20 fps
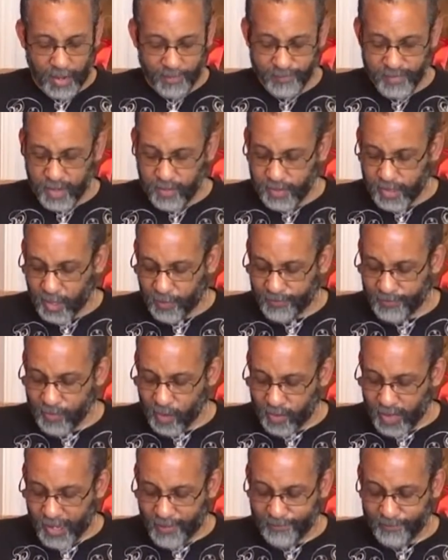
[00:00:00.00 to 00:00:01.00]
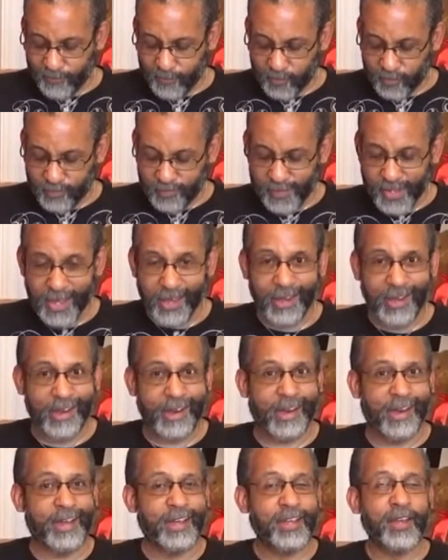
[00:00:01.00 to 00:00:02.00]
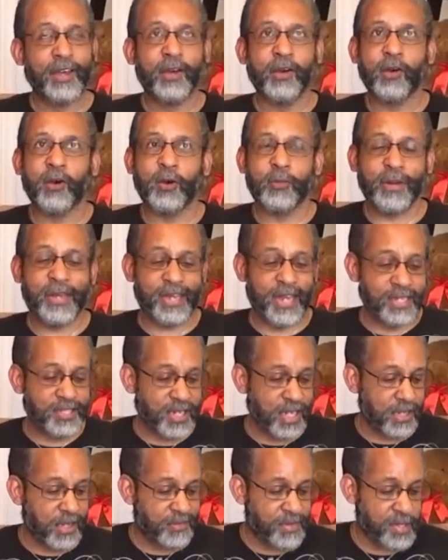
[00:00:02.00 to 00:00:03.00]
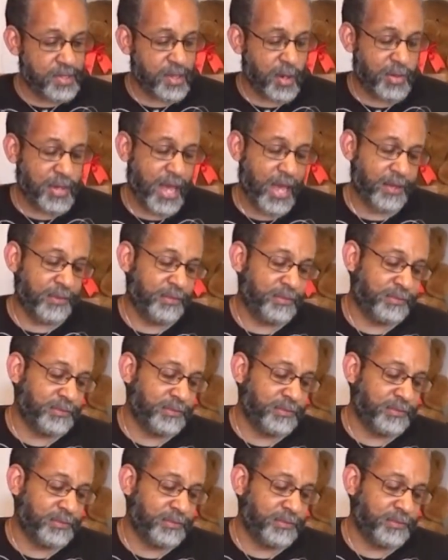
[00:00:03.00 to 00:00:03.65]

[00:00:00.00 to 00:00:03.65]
Here we go. Okay. Oh, oh my gosh, I love this. Okay.